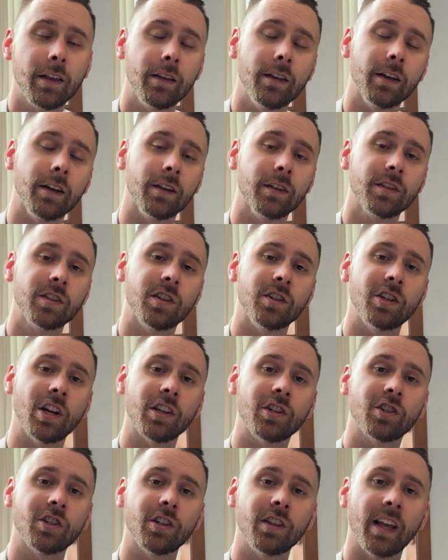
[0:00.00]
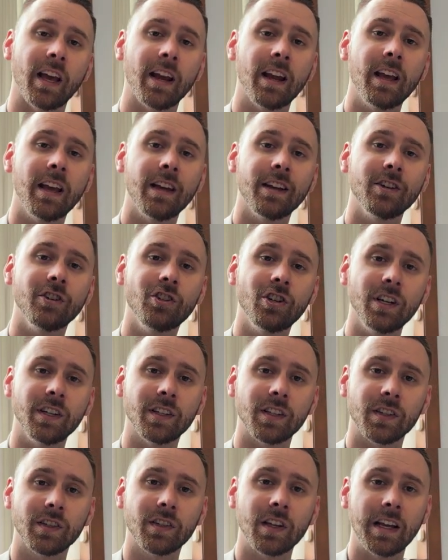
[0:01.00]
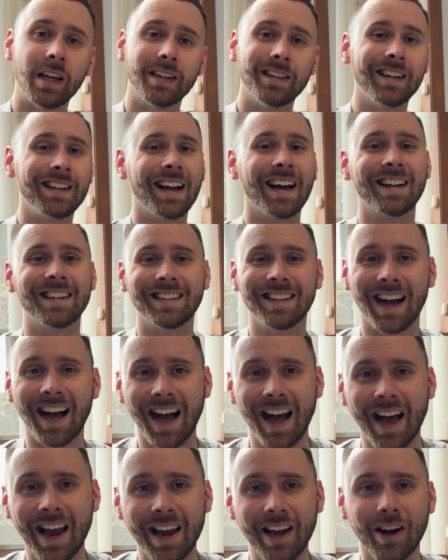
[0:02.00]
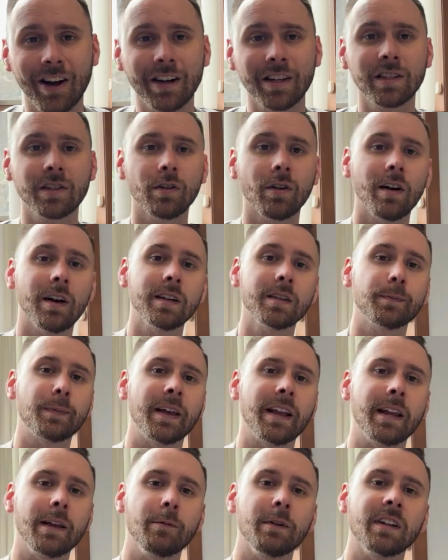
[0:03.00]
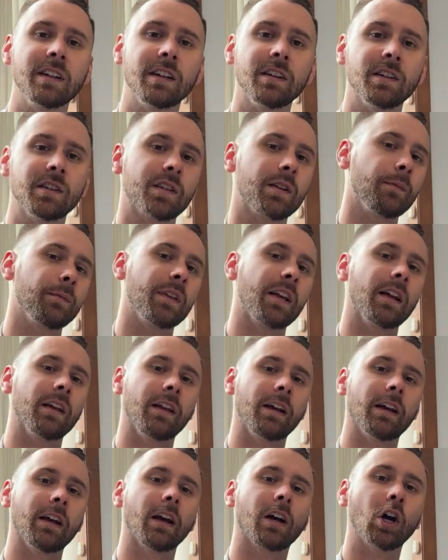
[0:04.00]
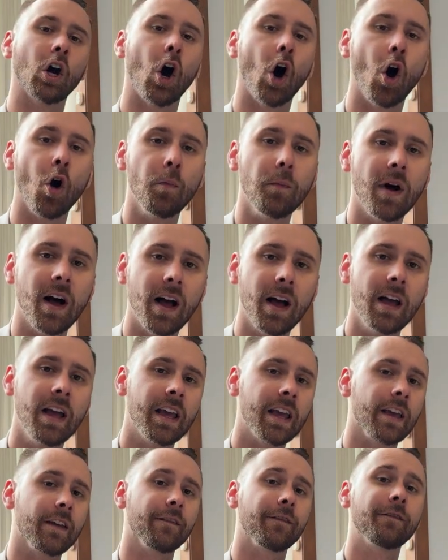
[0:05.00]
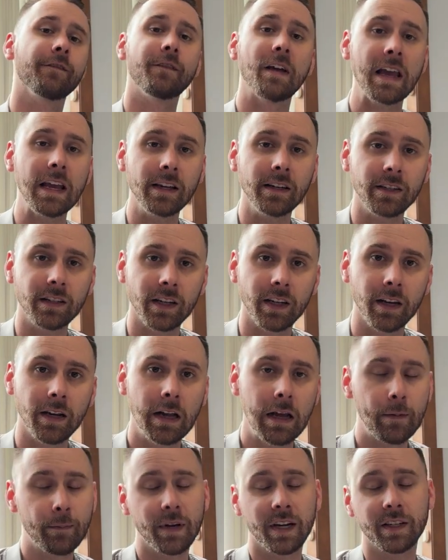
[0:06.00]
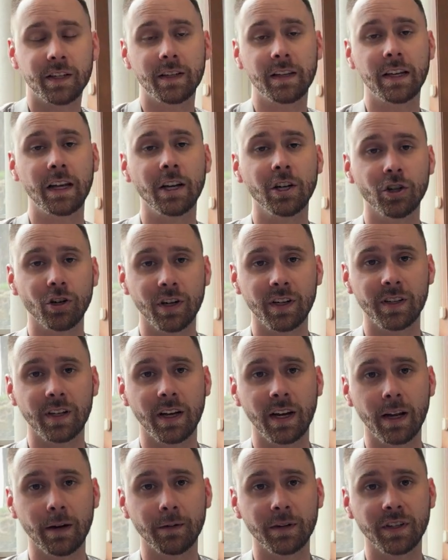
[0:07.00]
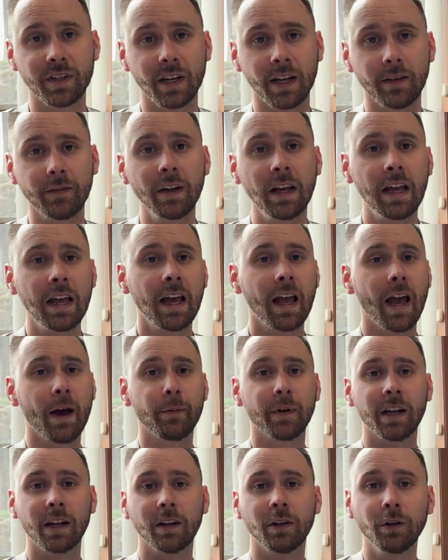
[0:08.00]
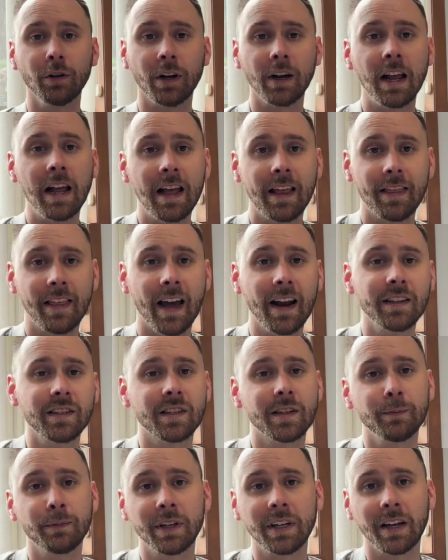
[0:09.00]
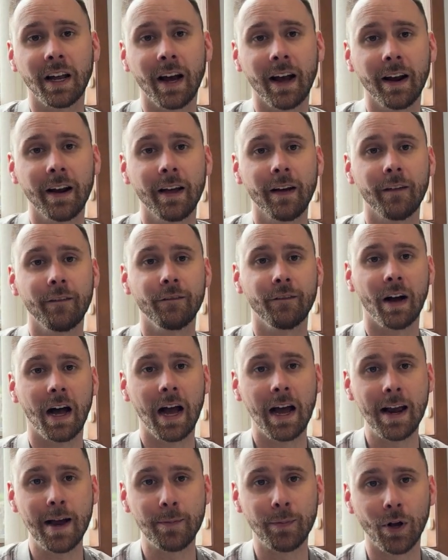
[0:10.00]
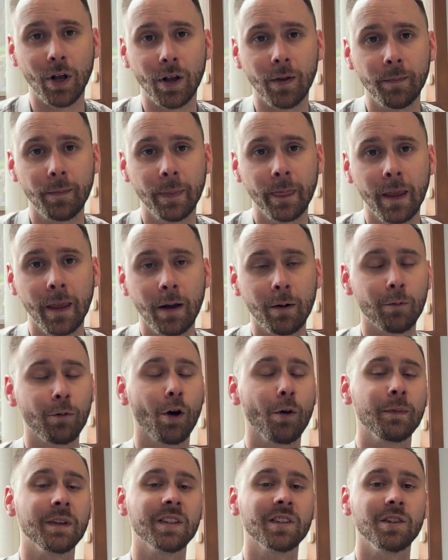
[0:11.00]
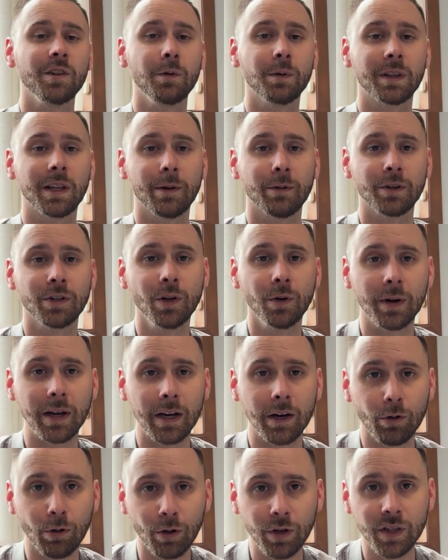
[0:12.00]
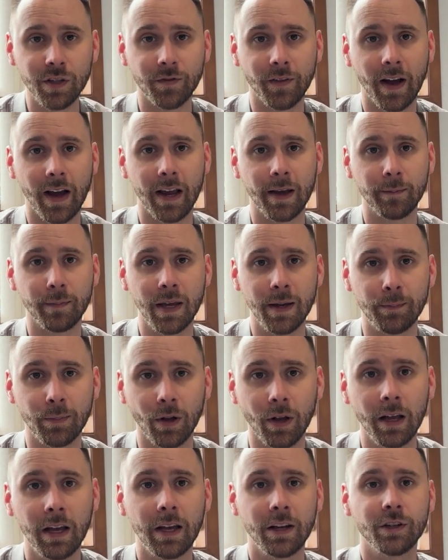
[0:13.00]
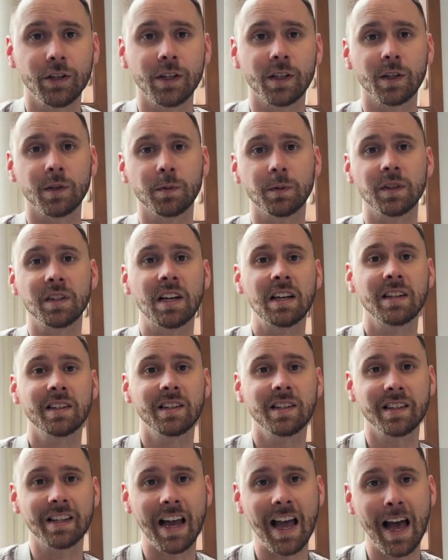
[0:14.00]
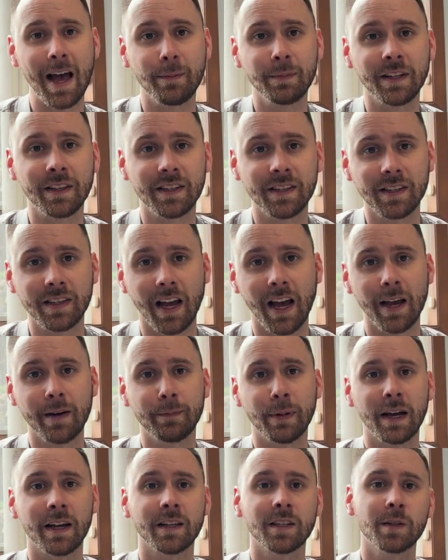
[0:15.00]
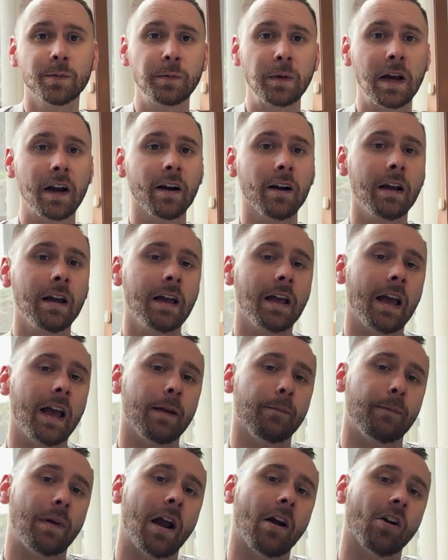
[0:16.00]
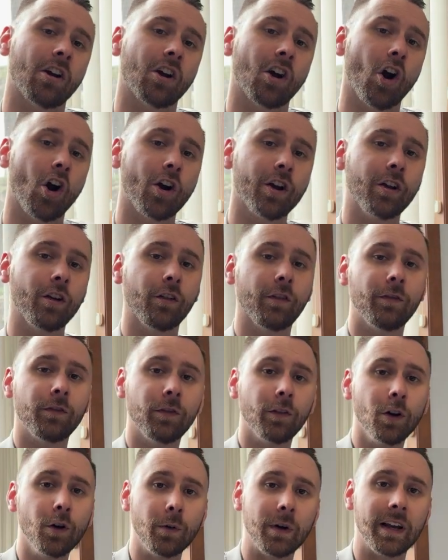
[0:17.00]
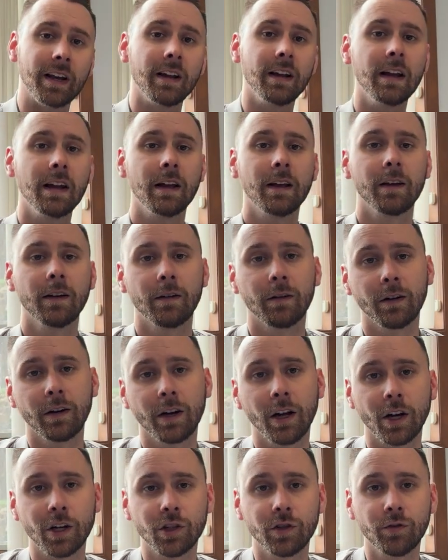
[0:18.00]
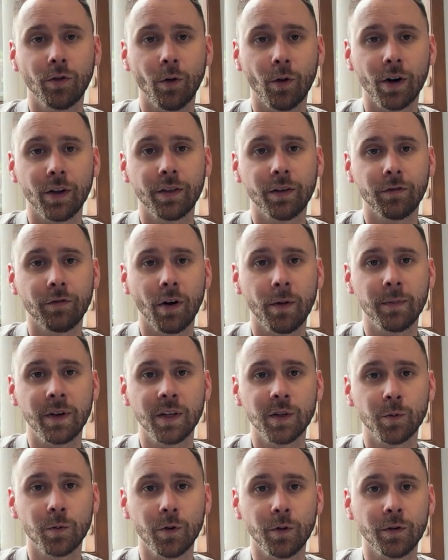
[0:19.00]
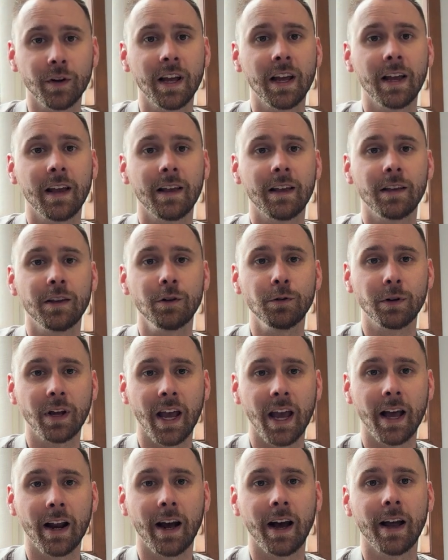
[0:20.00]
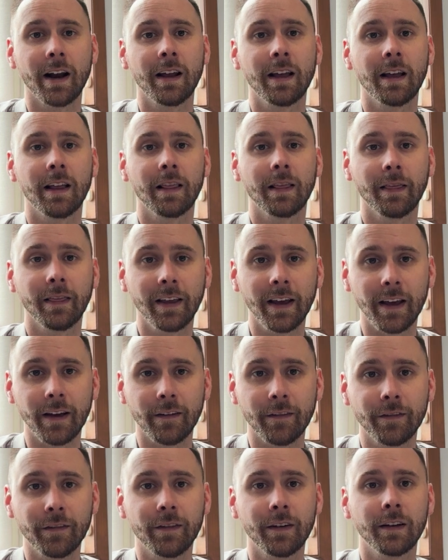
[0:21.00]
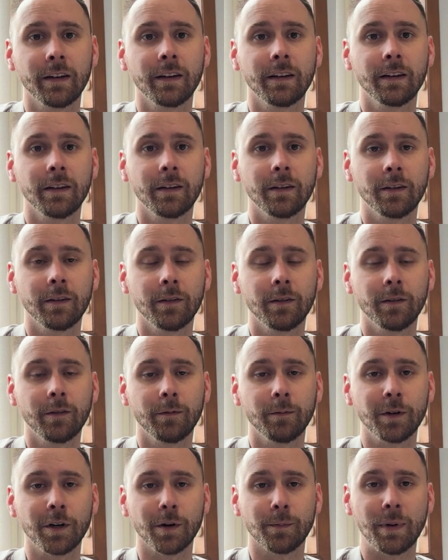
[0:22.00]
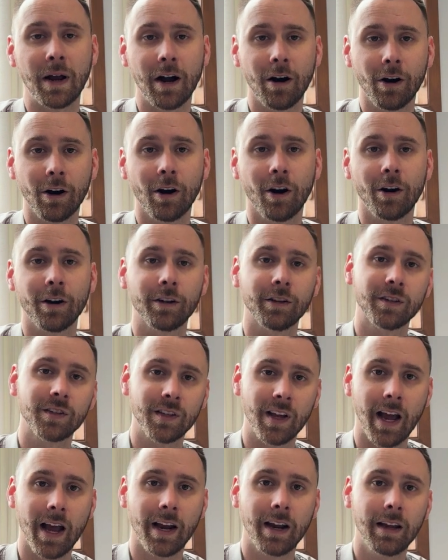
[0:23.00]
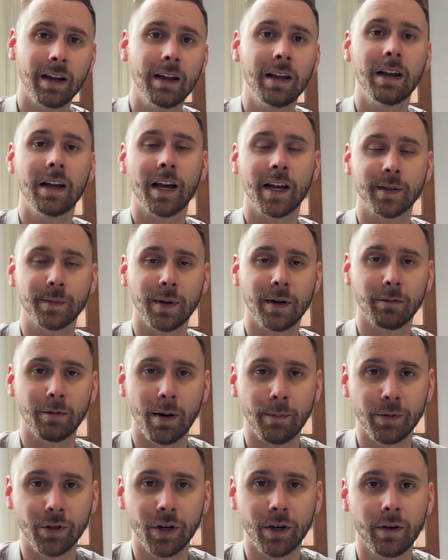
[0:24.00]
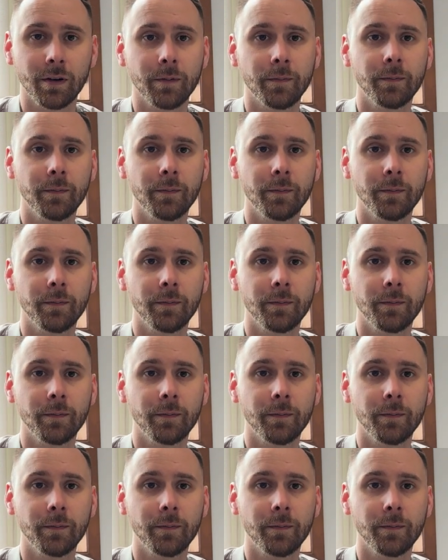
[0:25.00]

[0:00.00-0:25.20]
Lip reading: the suggestion that Jesus did not die on his cross, but that he went into something like a coma. He fainted because of the injuries that he had received, and we concluded that is simply not viable. Romans knew what they were doing, crucifying people. Jesus was stabbed in the side by a spear, and pericardial fluid gushed forth from his wound. You cannot live when your pericardial sac has been ruptured.